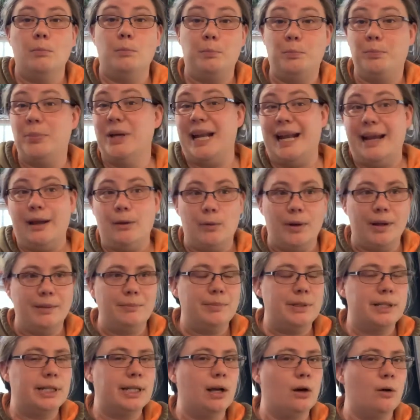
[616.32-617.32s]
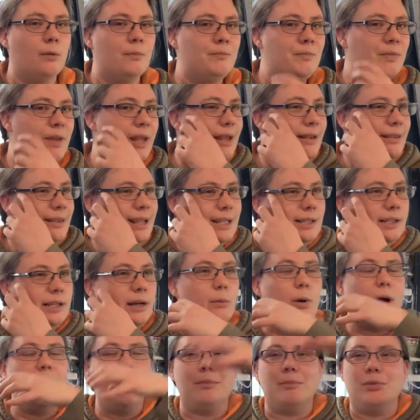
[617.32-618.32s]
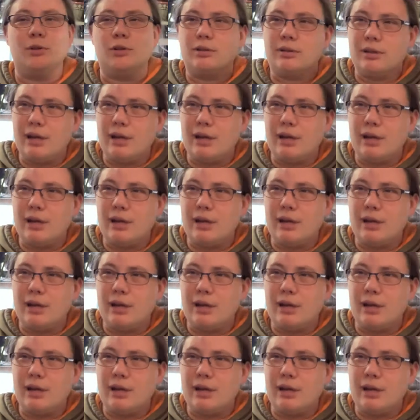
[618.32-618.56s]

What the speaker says: But anyway, so that's why I'm